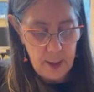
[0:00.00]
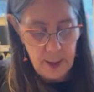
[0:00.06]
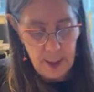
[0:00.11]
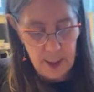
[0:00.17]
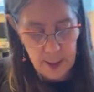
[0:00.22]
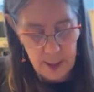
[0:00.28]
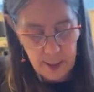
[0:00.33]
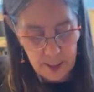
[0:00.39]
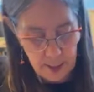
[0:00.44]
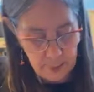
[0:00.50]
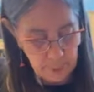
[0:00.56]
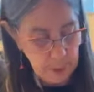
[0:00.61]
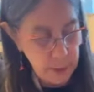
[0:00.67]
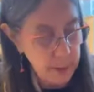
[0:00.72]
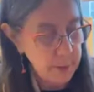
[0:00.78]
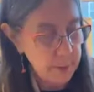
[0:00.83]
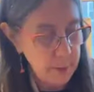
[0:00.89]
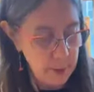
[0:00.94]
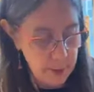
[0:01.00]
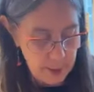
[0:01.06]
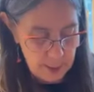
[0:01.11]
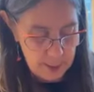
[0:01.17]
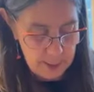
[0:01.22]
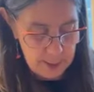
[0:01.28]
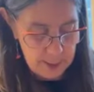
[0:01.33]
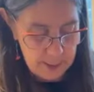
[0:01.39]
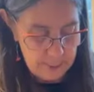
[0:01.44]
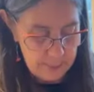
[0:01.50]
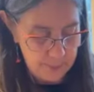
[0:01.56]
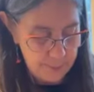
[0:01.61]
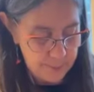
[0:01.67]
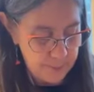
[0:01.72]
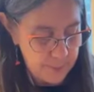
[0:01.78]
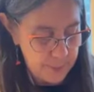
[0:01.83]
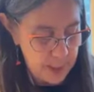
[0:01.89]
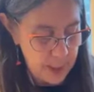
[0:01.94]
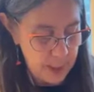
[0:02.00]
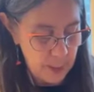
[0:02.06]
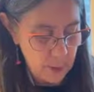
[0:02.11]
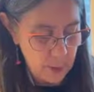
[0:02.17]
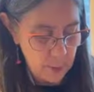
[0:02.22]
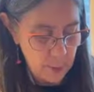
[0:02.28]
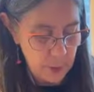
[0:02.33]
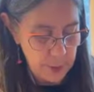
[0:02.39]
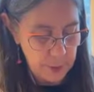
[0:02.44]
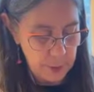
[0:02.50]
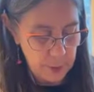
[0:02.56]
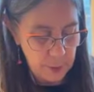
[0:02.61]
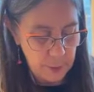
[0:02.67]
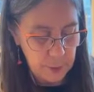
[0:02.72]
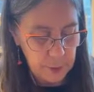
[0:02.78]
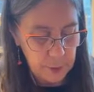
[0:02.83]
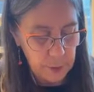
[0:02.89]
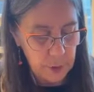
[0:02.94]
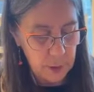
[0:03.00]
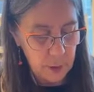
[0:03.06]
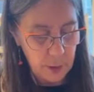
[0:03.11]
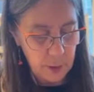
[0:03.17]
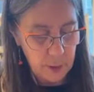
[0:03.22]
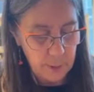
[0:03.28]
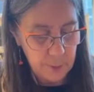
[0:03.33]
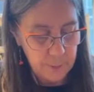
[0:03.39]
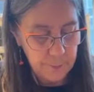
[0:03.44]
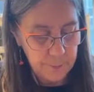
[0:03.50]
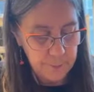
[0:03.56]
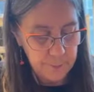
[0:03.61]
And I'm going to, how do I want to do this, y'all?